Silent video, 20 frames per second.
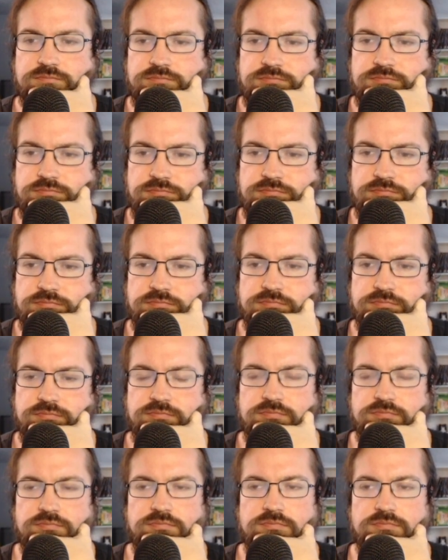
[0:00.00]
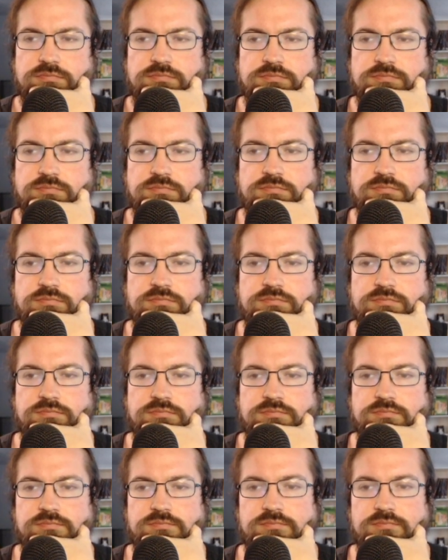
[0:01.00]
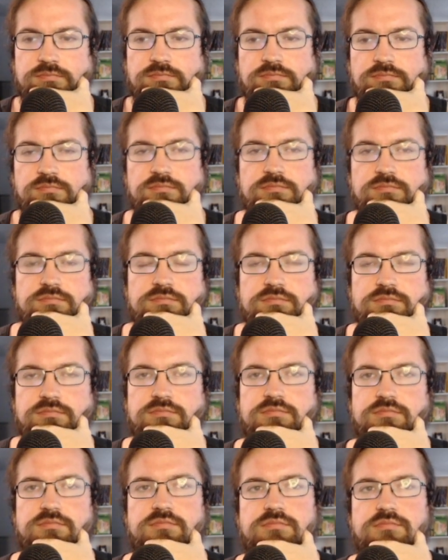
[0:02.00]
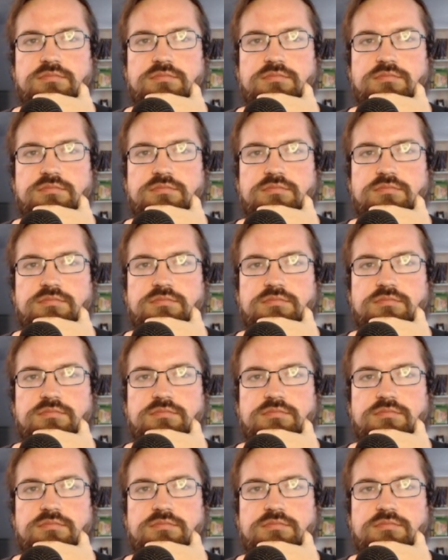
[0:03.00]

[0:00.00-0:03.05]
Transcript: (silent)